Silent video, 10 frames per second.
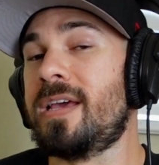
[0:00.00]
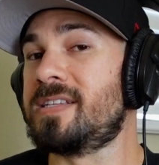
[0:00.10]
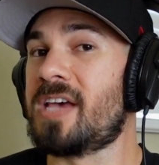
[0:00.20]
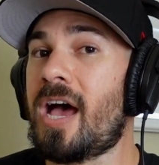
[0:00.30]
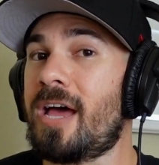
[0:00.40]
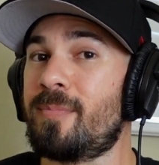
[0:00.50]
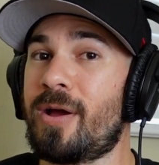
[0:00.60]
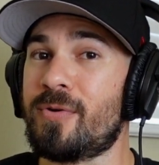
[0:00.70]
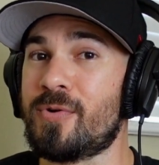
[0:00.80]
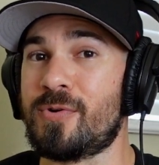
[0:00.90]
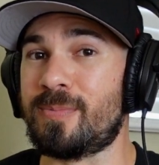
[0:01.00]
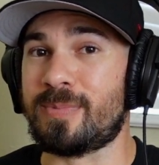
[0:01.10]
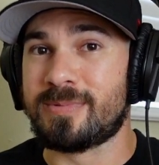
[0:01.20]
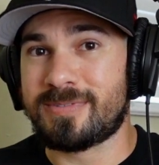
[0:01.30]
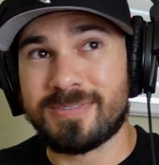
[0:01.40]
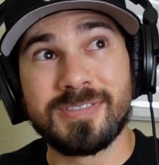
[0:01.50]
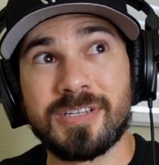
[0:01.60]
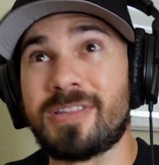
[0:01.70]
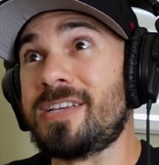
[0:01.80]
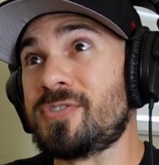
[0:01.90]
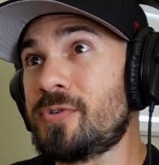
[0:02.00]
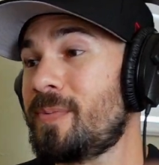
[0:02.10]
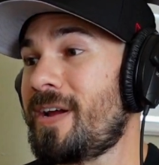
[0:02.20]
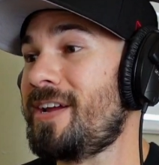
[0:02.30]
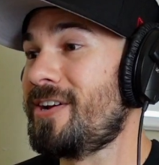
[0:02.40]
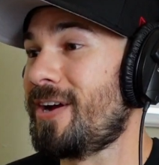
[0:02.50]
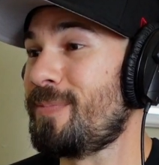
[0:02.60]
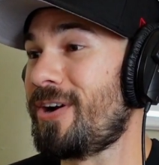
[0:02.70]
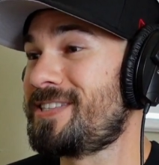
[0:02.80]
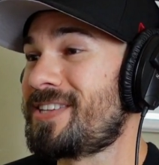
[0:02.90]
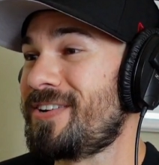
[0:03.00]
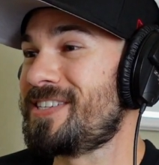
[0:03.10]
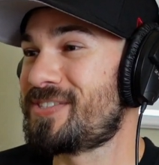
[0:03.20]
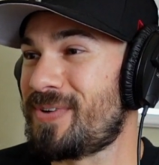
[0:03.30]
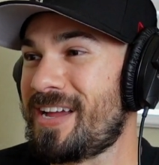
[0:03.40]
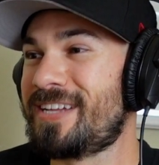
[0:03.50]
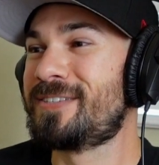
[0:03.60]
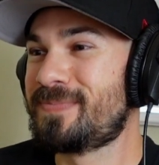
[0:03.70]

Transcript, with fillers: It's hot in my room, in this room right here. I'm already starting to sweat.